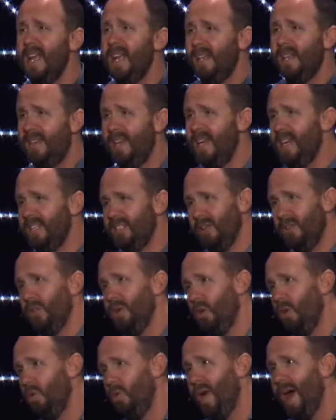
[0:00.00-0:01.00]
things on the
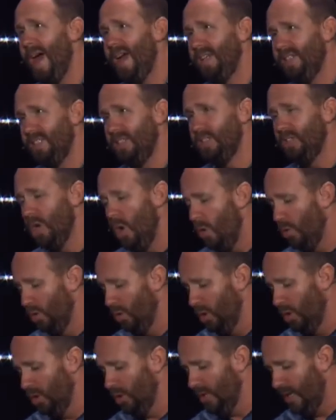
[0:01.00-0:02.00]
horizon don't
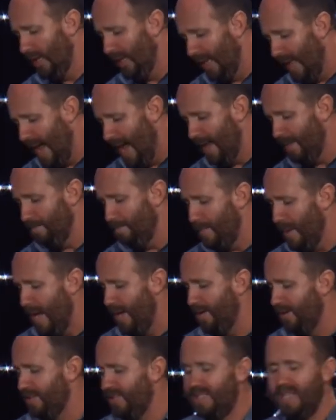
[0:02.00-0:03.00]
look a lot
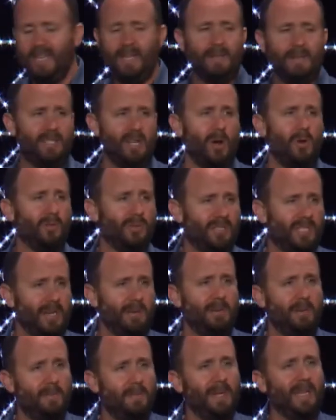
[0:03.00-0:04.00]
better. Things don't
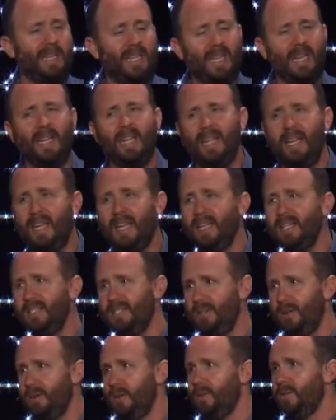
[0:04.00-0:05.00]
seem to be getting
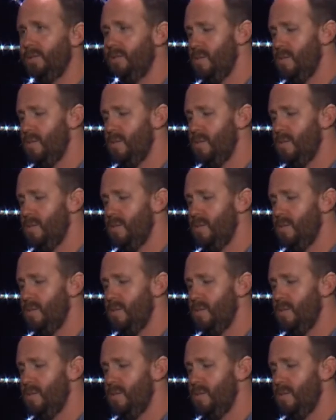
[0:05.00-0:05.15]
easier.